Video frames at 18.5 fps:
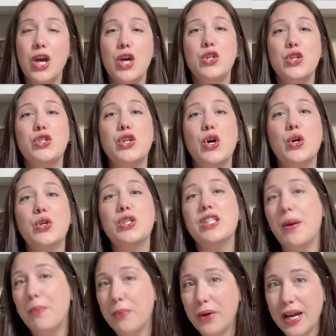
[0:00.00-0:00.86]
So
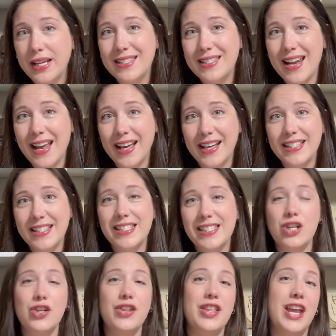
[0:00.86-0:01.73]
some brands that I
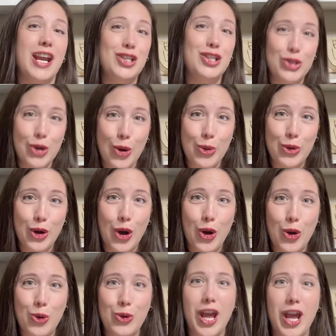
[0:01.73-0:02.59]
consider that I don't
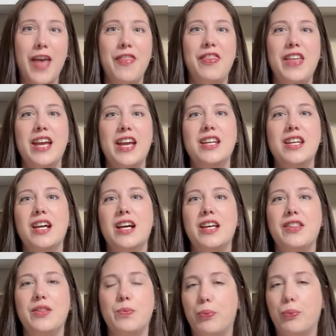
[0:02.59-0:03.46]
own, and then
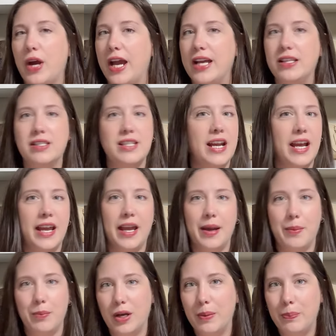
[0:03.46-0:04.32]
brands that I
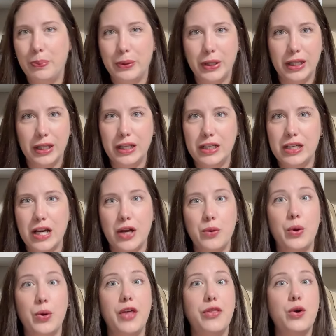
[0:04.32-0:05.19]
am completely done
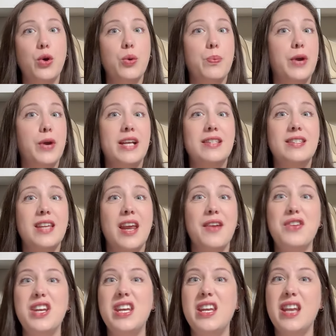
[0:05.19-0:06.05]
with, or brands that
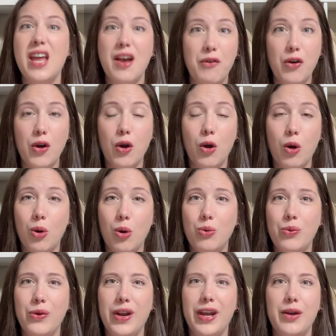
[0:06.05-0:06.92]
I've never
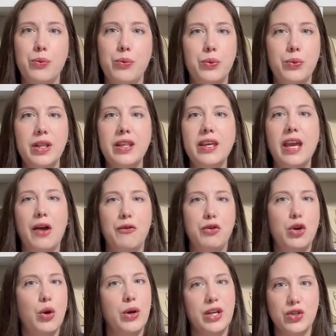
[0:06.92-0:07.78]
owned and really have
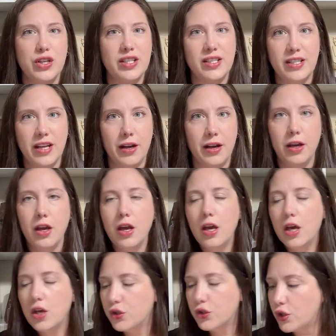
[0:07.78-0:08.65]
no interest in.
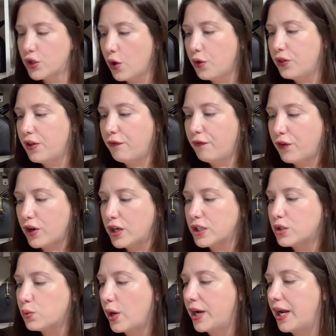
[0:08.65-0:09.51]
So the
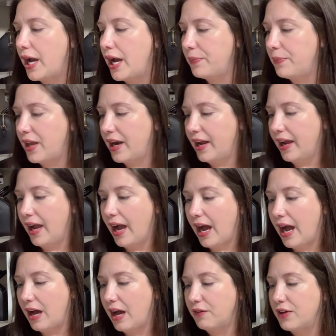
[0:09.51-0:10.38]
first one that I
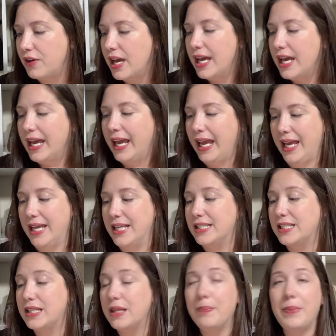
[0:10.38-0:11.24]
have
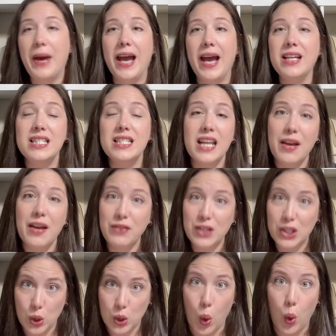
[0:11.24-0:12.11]
is the bags that I've
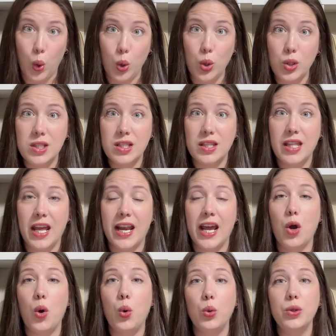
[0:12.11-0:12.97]
sold that
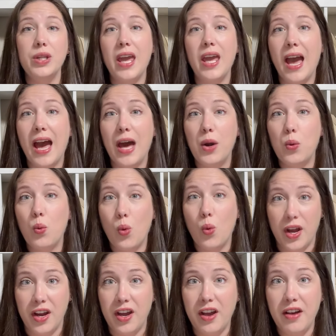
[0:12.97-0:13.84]
I only had
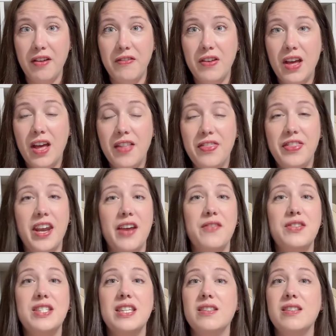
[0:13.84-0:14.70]
one of that
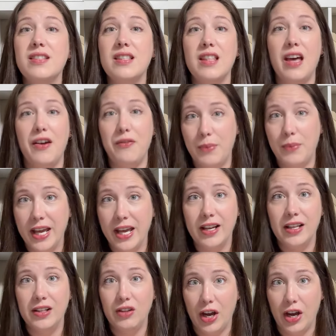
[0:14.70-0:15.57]
have since left my
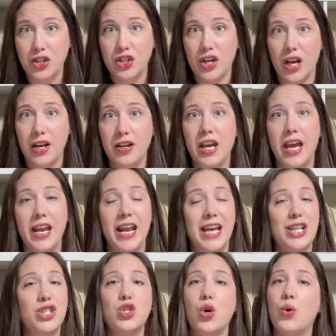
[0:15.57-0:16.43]
collection, and
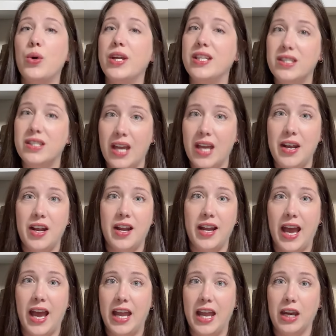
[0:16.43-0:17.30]
I don't intend on
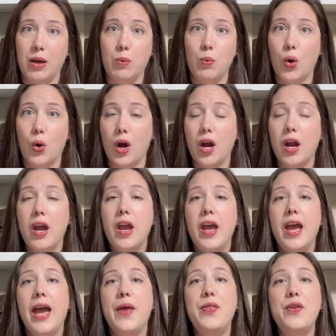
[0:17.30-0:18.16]
adding more.
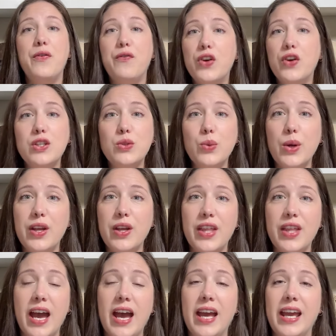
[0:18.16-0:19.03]
And the first one of
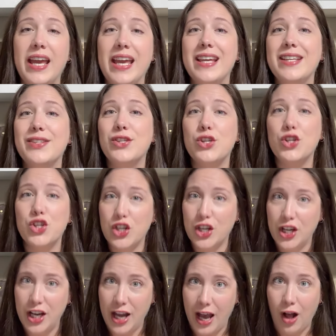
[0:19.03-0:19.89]
that is
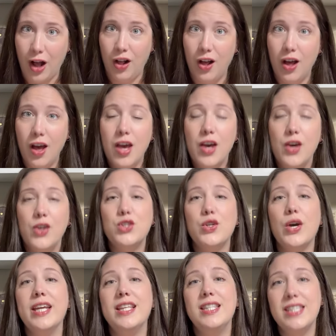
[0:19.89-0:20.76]
Chanel. So
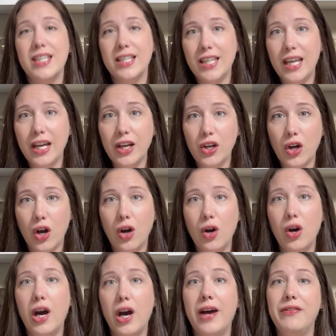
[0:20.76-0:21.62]
I did let
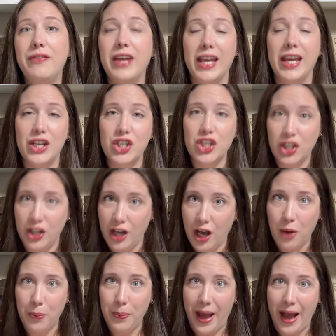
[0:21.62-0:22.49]
go of a
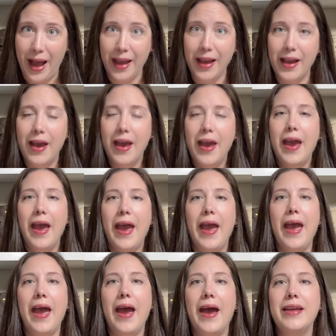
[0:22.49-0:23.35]
Chanel bag,
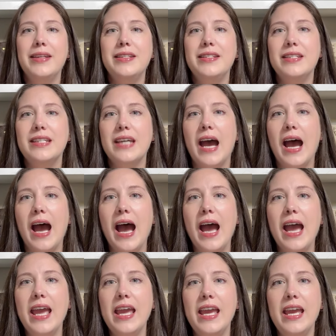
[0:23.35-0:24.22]
and
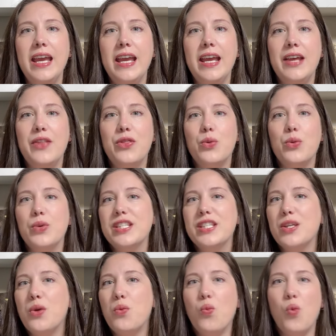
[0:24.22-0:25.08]
I, the
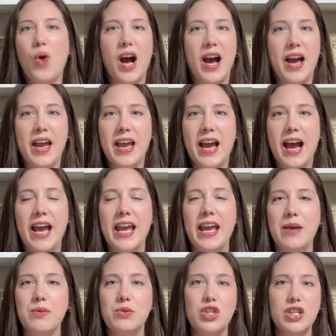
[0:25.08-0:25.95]
reason why
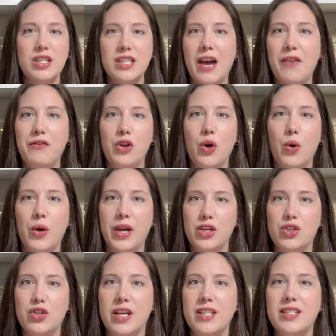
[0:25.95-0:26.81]
I just have no
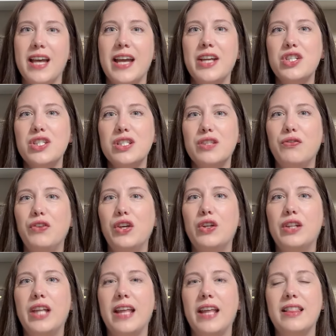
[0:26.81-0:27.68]
interest, I just
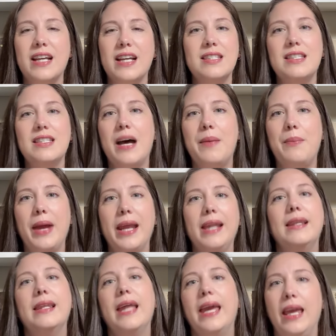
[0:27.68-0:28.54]
feel like that's not my
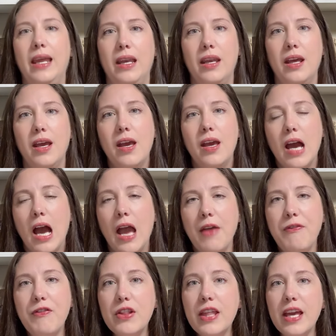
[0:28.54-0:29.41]
lane. I
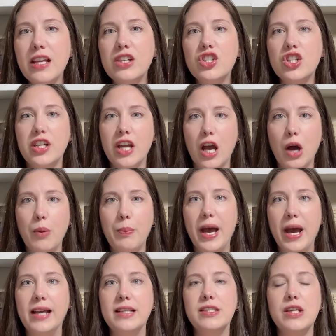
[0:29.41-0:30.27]
feel like Chanel
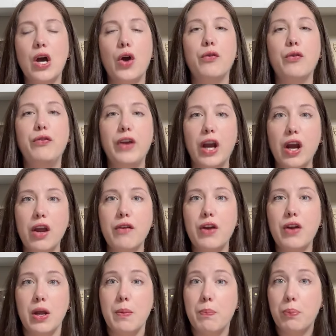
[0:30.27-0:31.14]
bags are very,
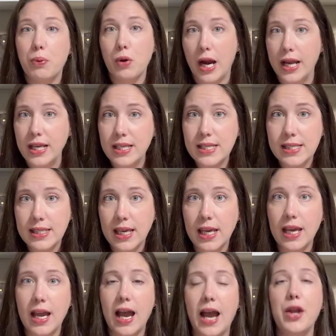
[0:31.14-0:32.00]
very
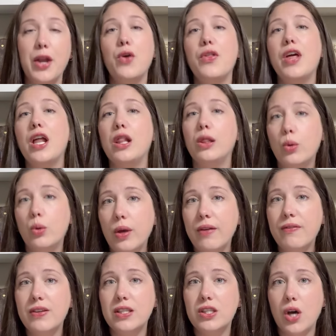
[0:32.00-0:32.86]
pricey. I know that
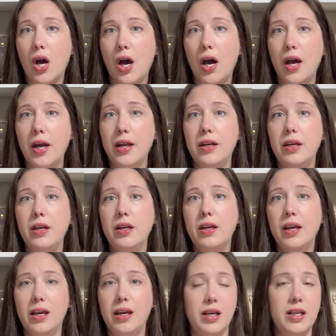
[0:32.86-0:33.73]
Louis Vuitton
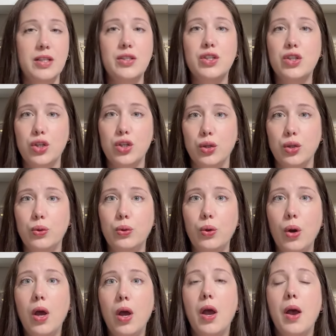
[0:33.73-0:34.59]
is too.